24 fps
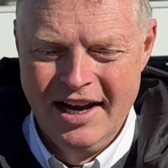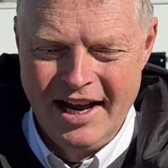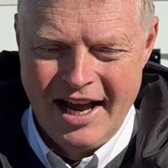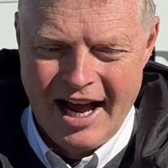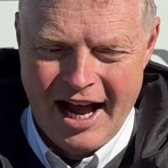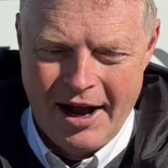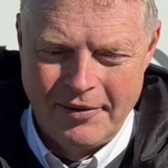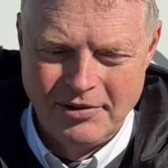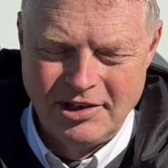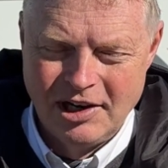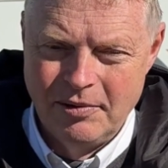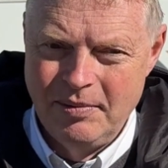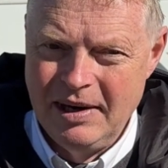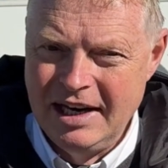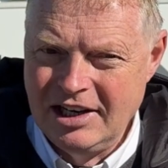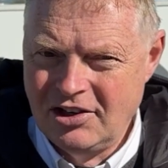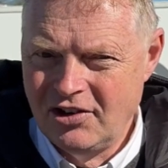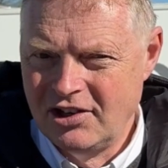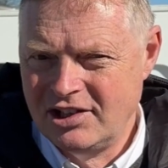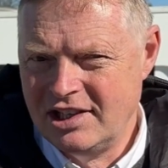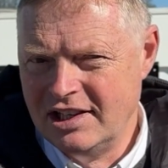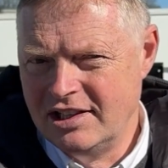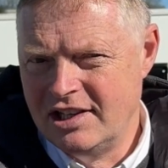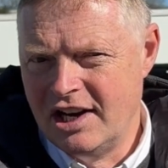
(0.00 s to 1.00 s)
So it'd be
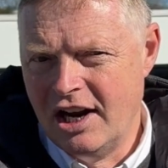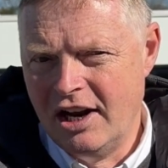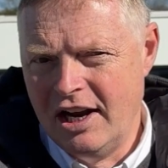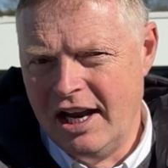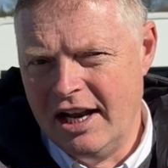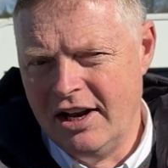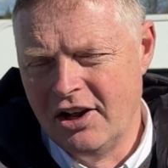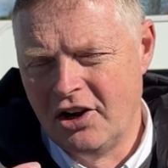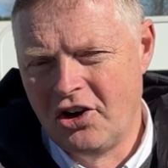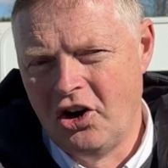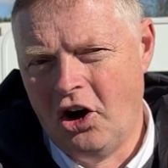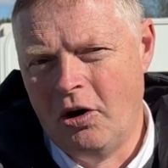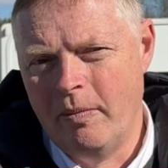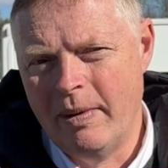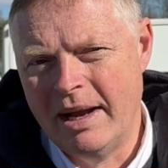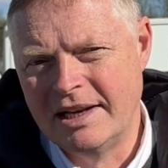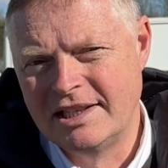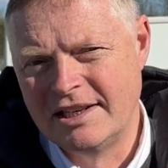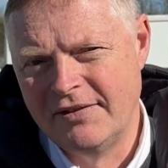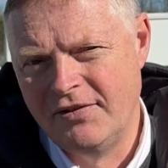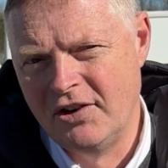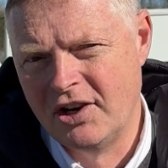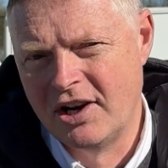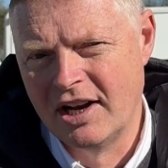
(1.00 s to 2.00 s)
interesting to know in the
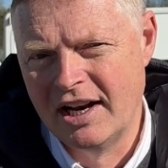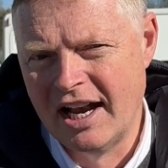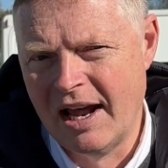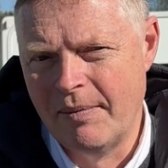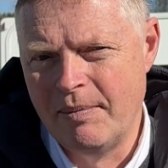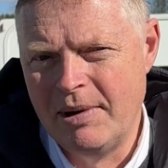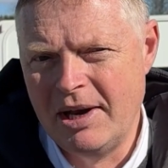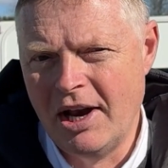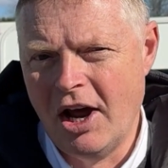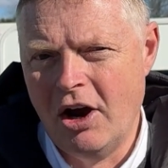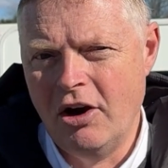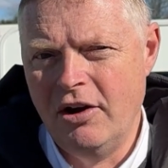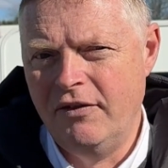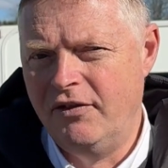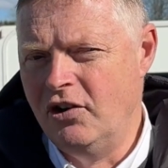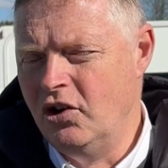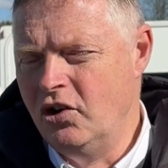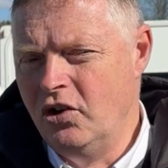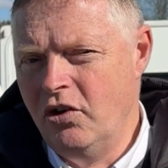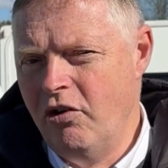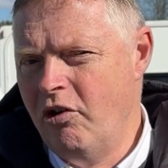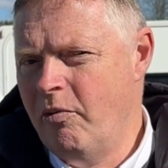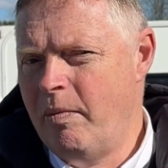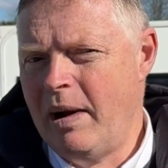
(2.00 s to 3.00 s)
comments if you could let me know if you
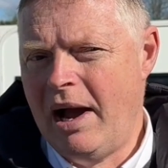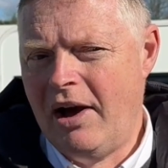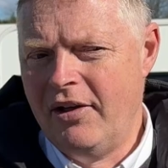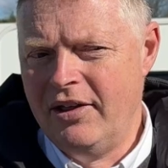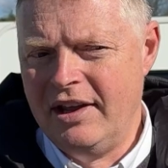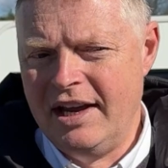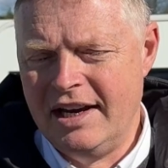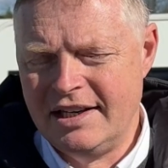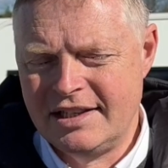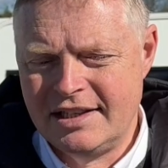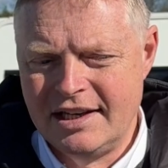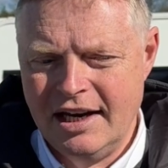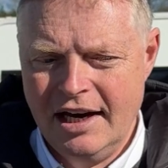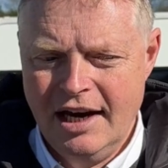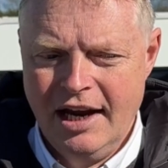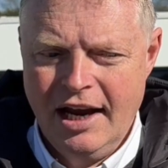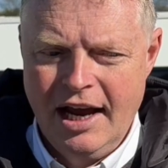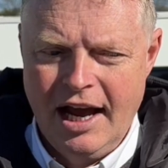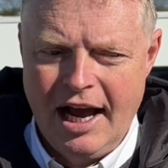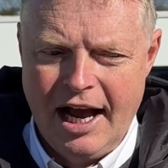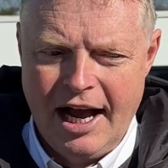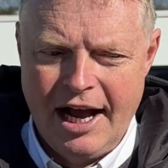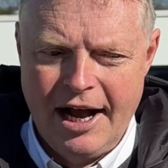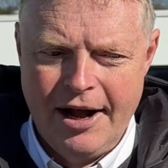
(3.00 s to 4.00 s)
knew about this,
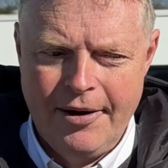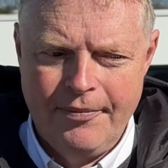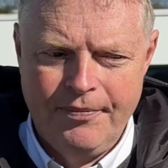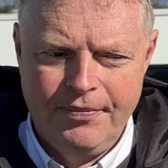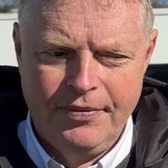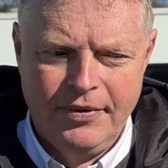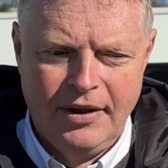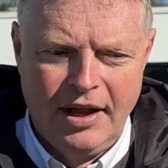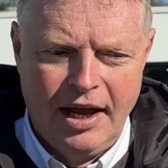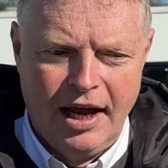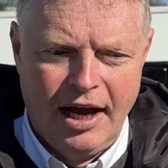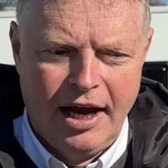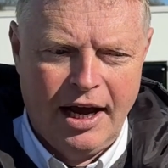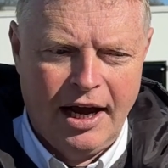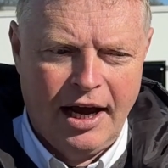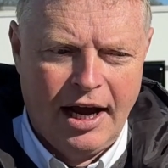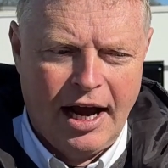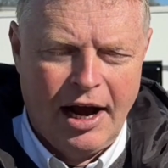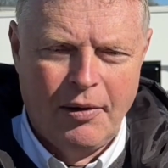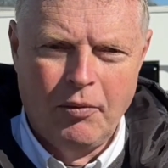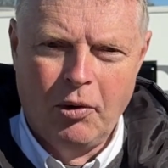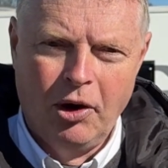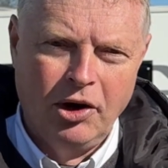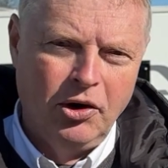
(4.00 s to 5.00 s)
and
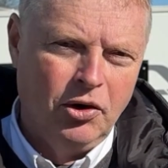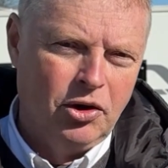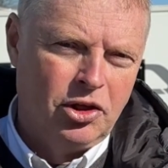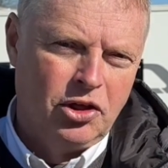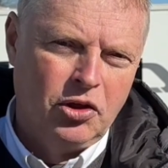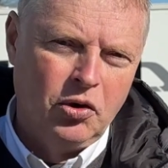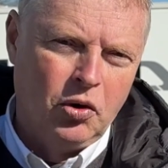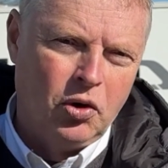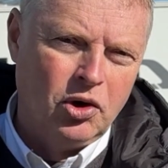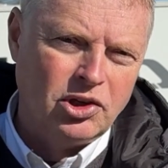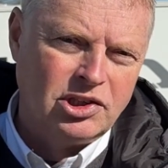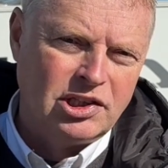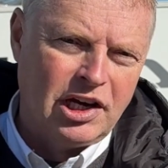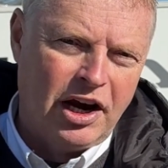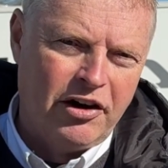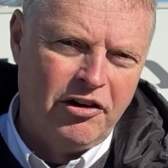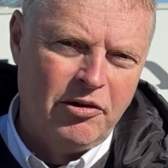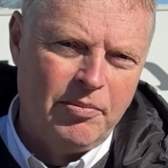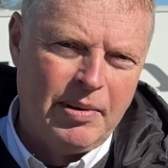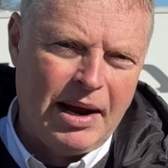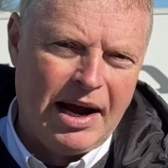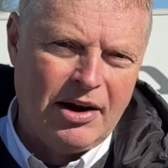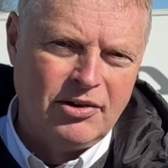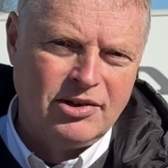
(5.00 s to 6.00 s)
what your thoughts are
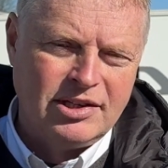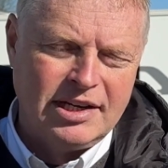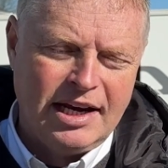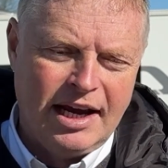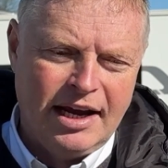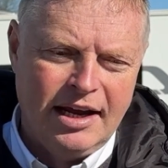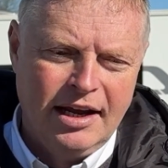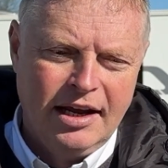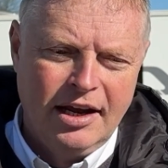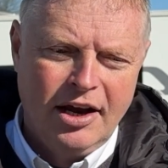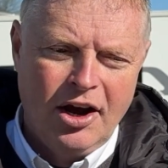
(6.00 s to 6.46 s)
about it.